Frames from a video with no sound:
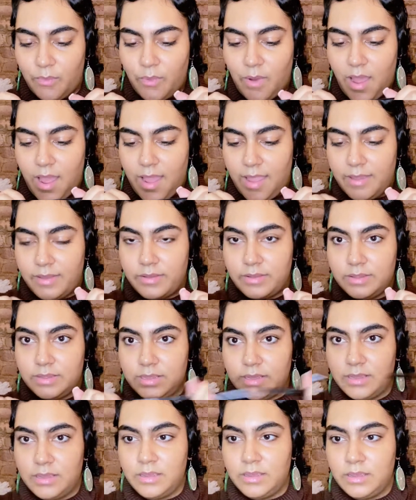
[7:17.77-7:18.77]
Wild.
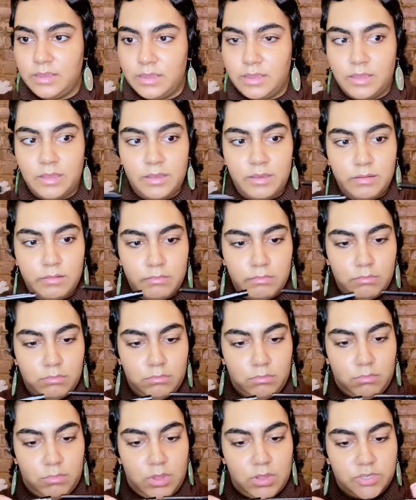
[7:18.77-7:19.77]

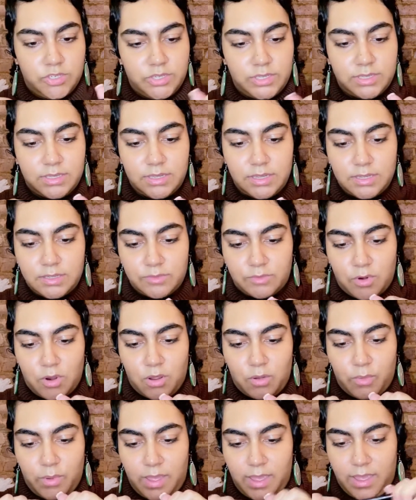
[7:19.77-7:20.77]
Well, Jesus,
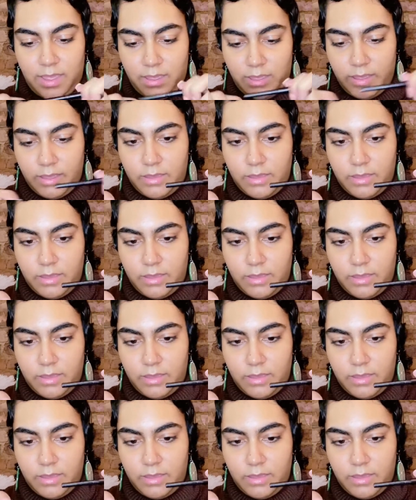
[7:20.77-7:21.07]
wrong way.